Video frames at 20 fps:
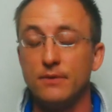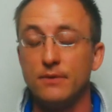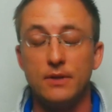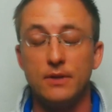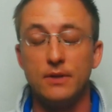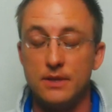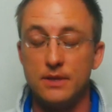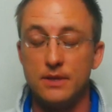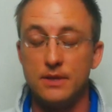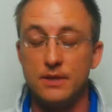
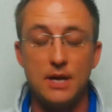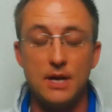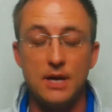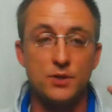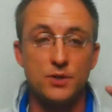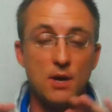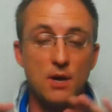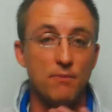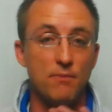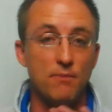there are
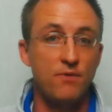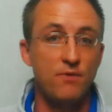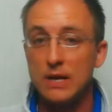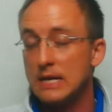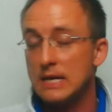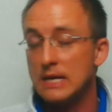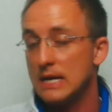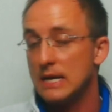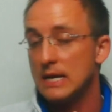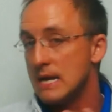some very
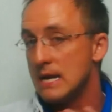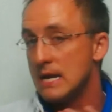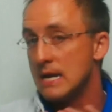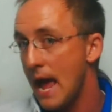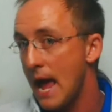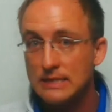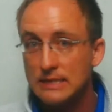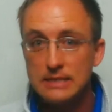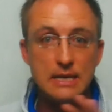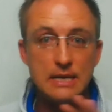
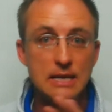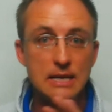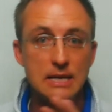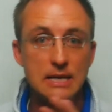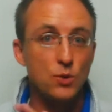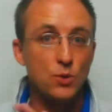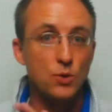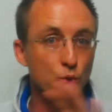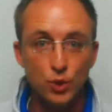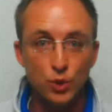nasty,
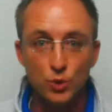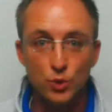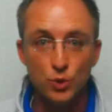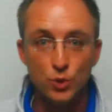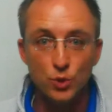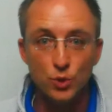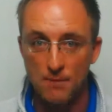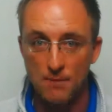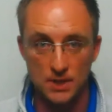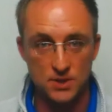rude
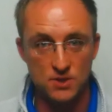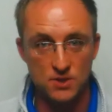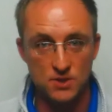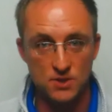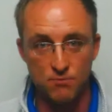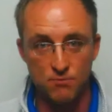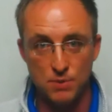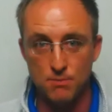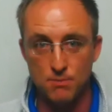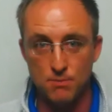comments
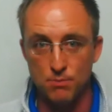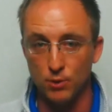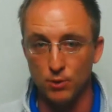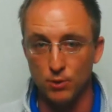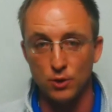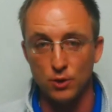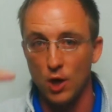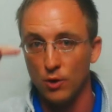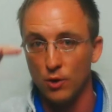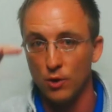of people. You'll
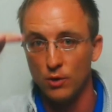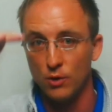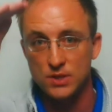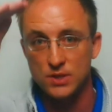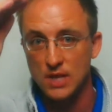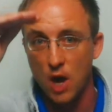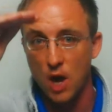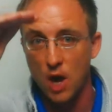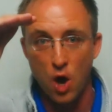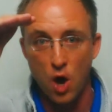notice they
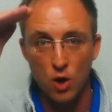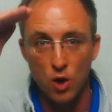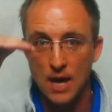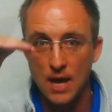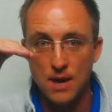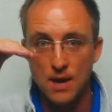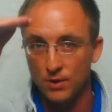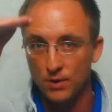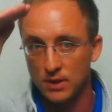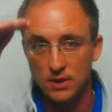all came
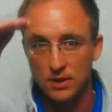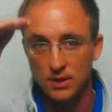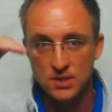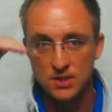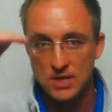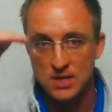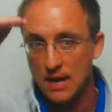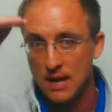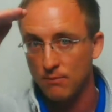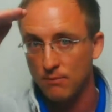within the
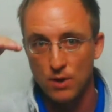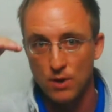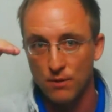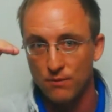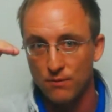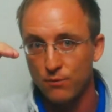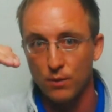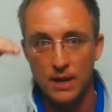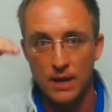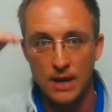same 3 or
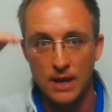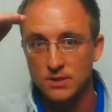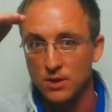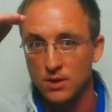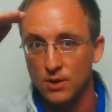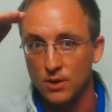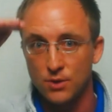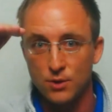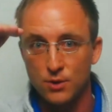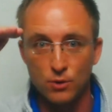4 days,
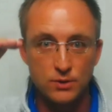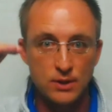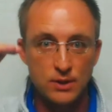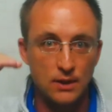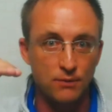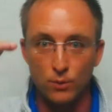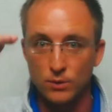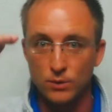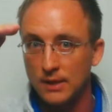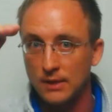the 13th,
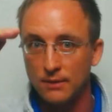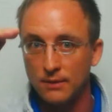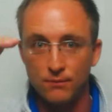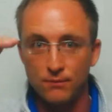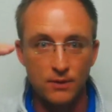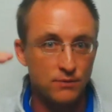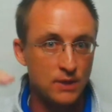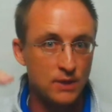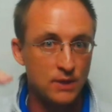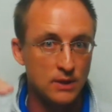14th,
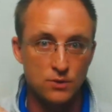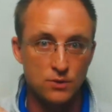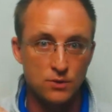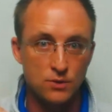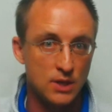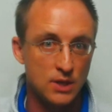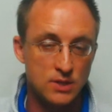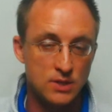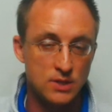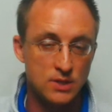15th, or
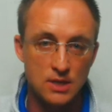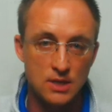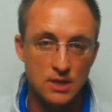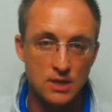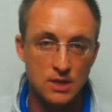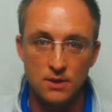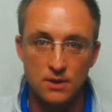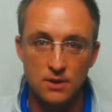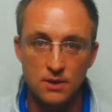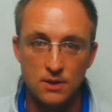16th of
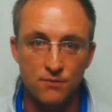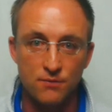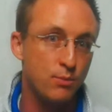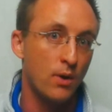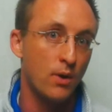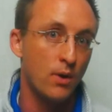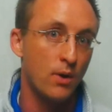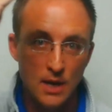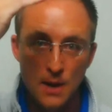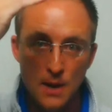
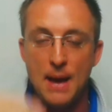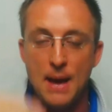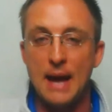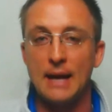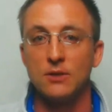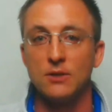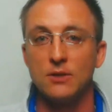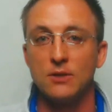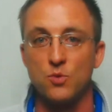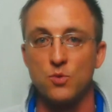February
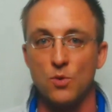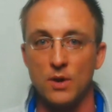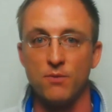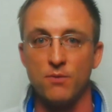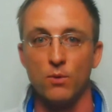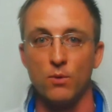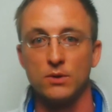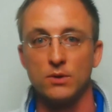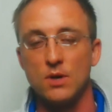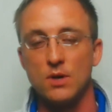back in
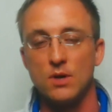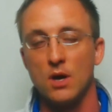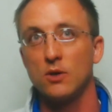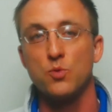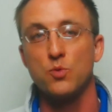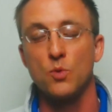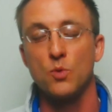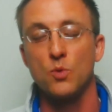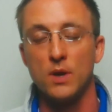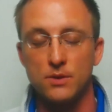
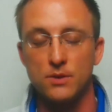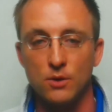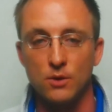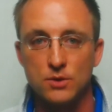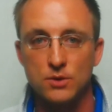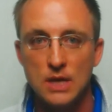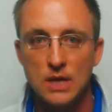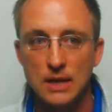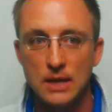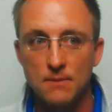
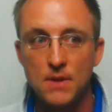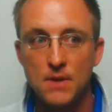2013.